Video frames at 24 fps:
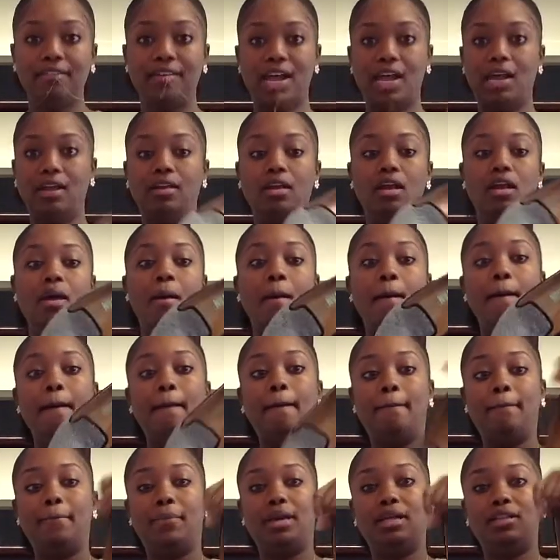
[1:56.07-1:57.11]
on
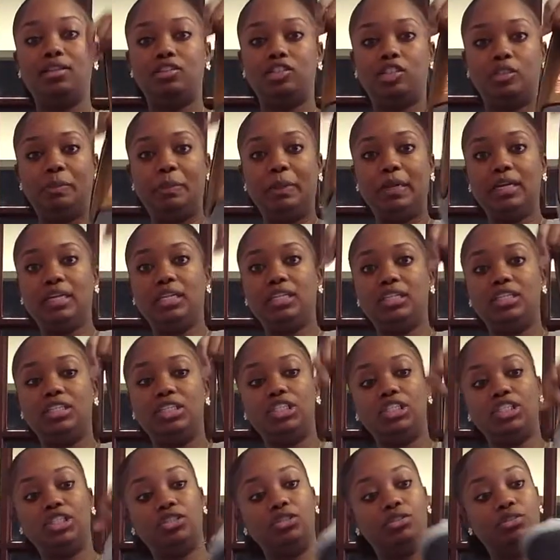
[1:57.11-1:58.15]
my little sparkly
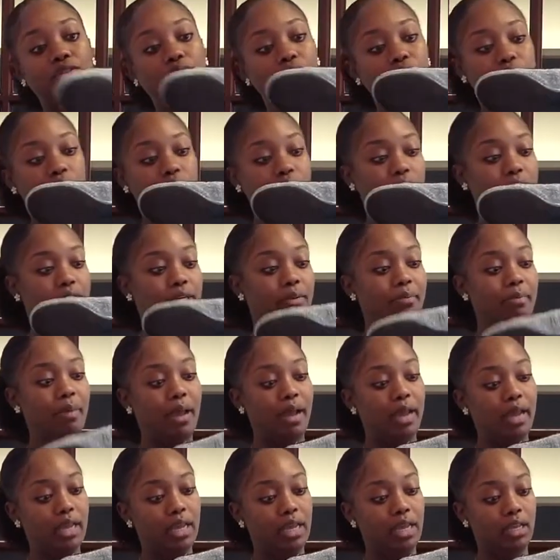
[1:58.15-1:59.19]
shoes. They're
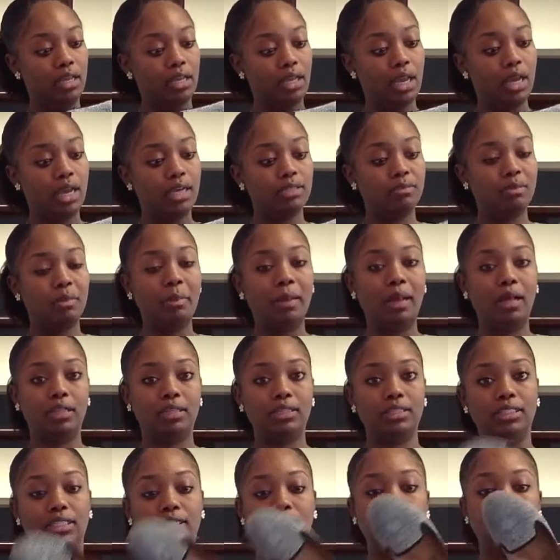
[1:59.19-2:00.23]
by
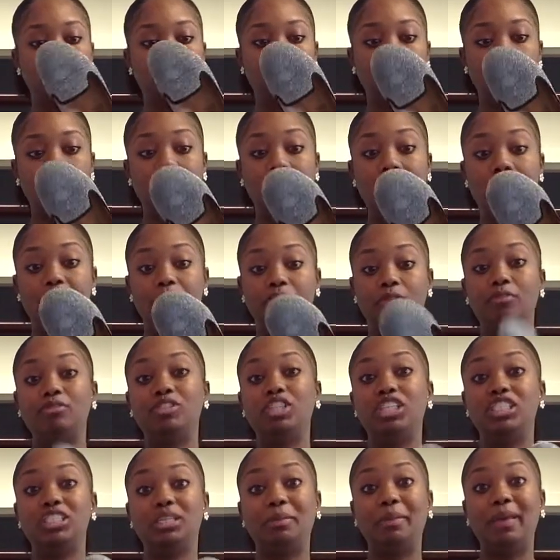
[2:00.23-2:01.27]
Cosmopolitan. I got them from
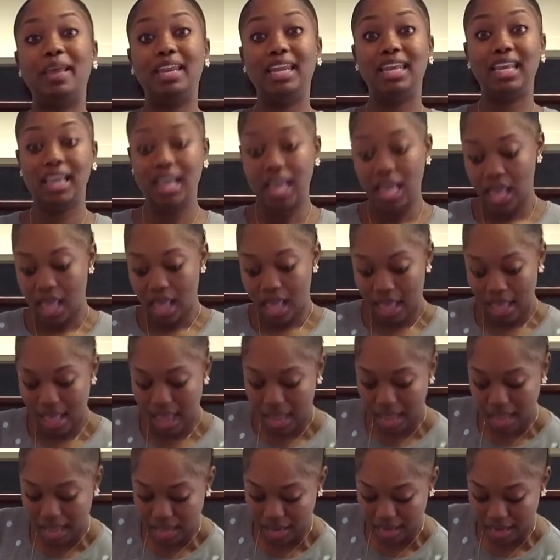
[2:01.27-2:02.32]
JCPenney,
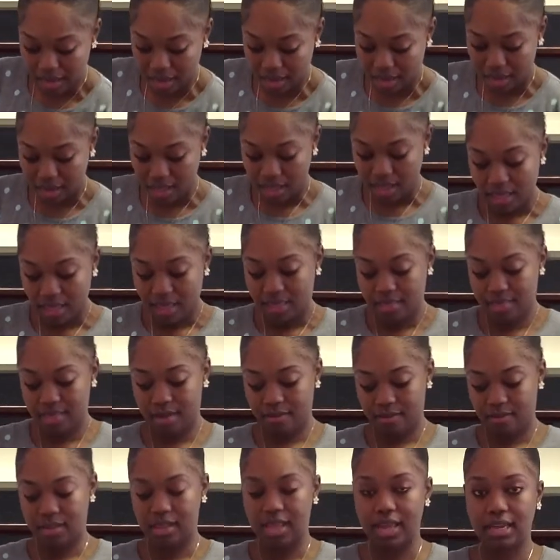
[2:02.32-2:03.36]
and they
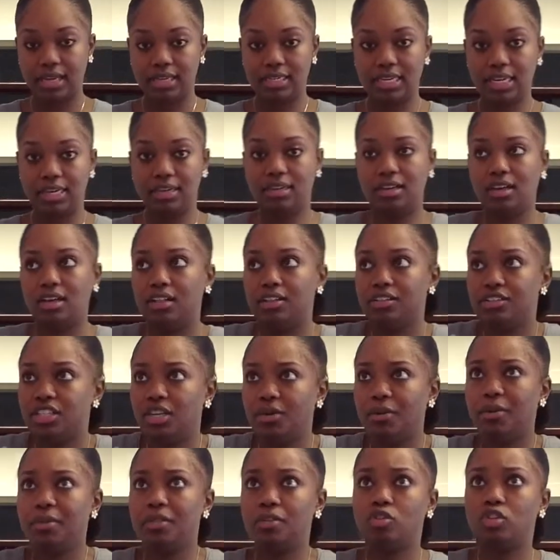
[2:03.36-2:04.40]
were like $10. They
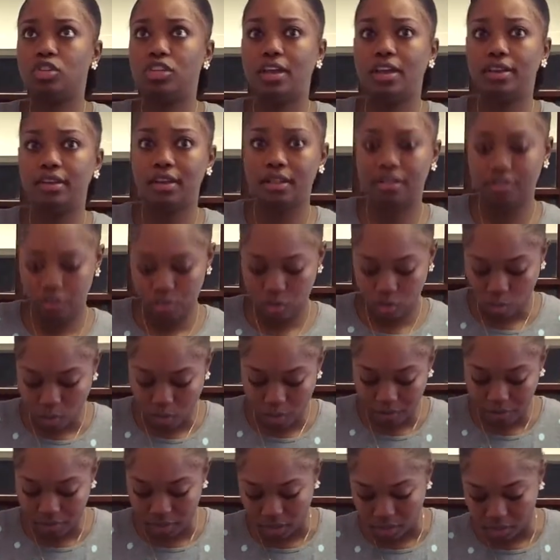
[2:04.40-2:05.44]
were either $10 or
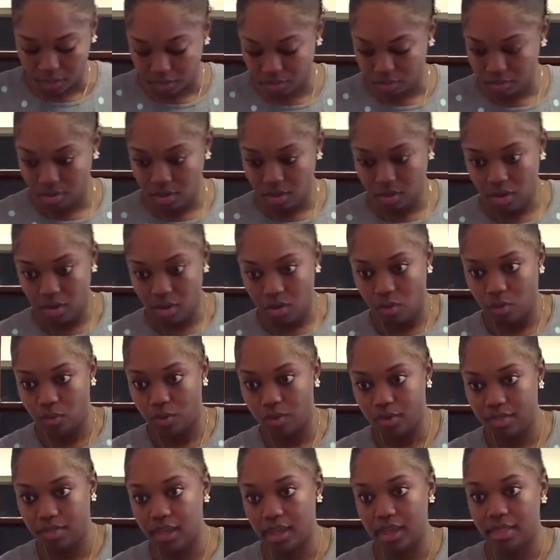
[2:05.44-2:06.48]
$12 one
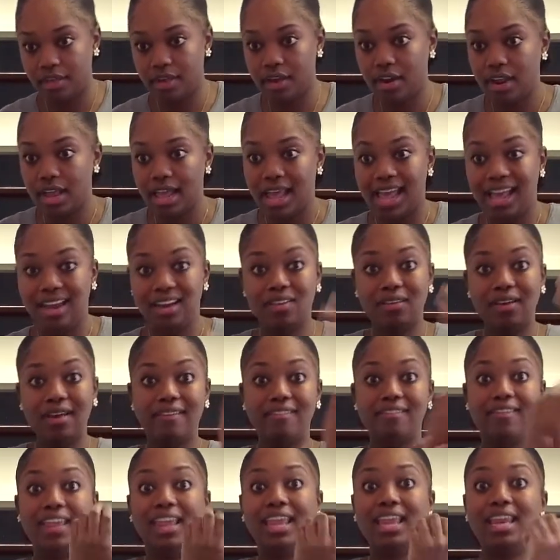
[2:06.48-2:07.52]
or the other. I don't have
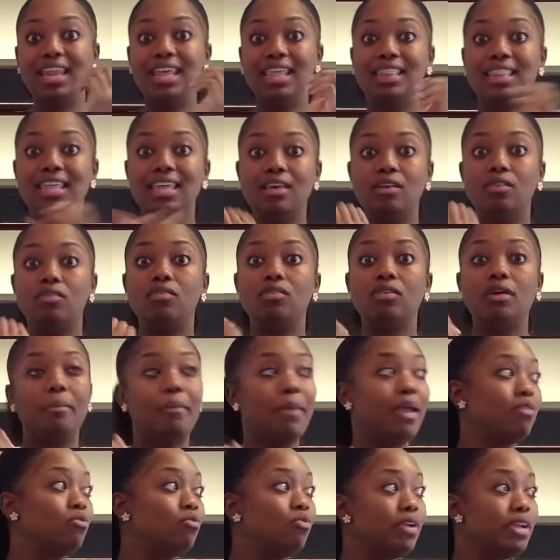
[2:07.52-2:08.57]
anything on
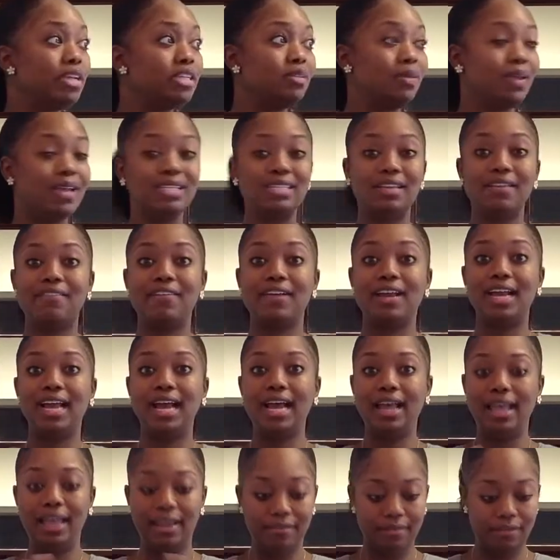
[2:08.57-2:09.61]
my wrist because I
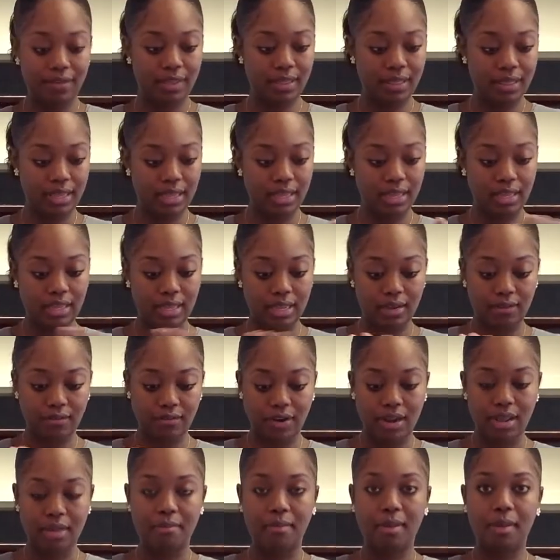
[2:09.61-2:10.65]
forgot everything. Like I
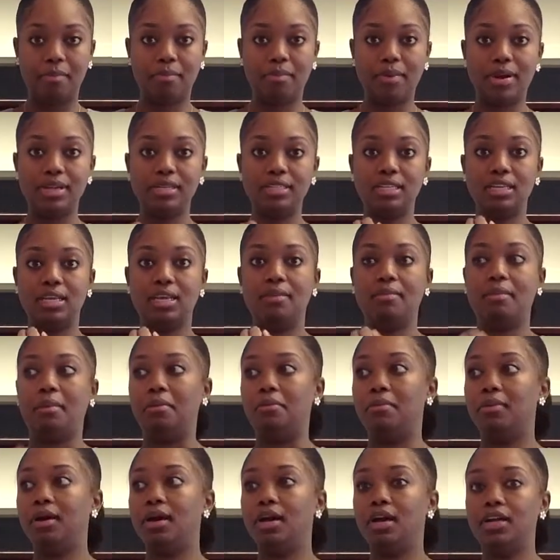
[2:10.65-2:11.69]
forgot my bracelet and my
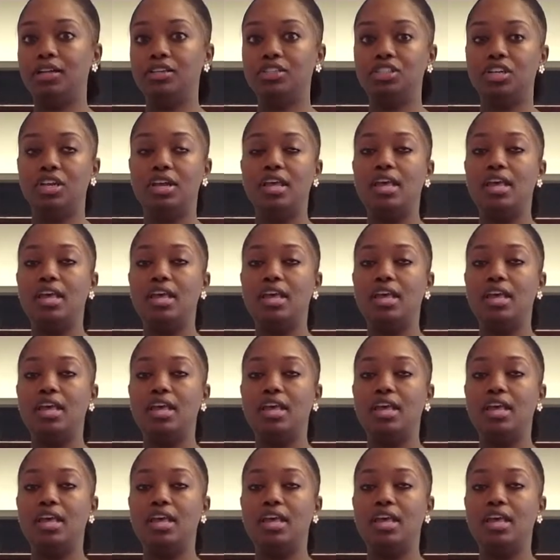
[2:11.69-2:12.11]
watch.